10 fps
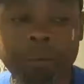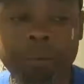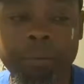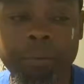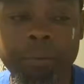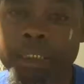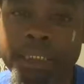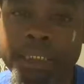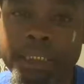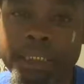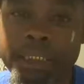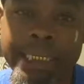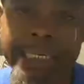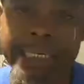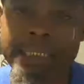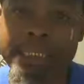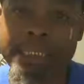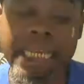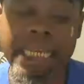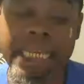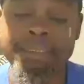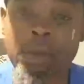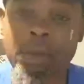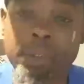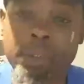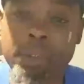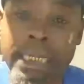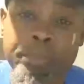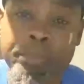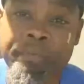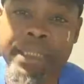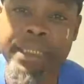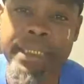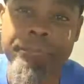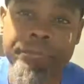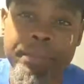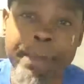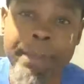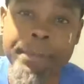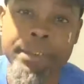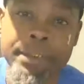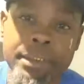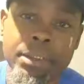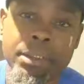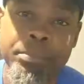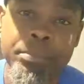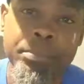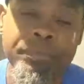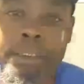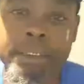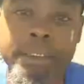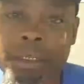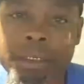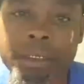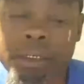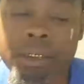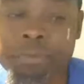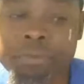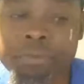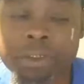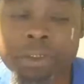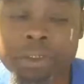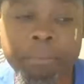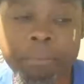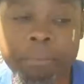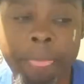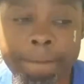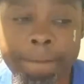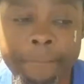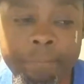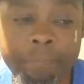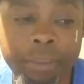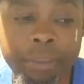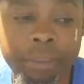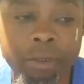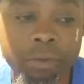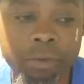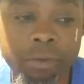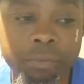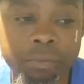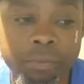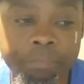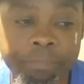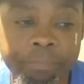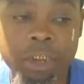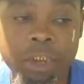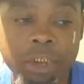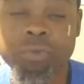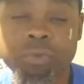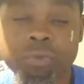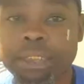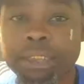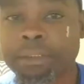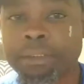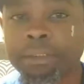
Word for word: it is and, and and the best thing i can say i would like to prevent that from happening prevent us from you know losing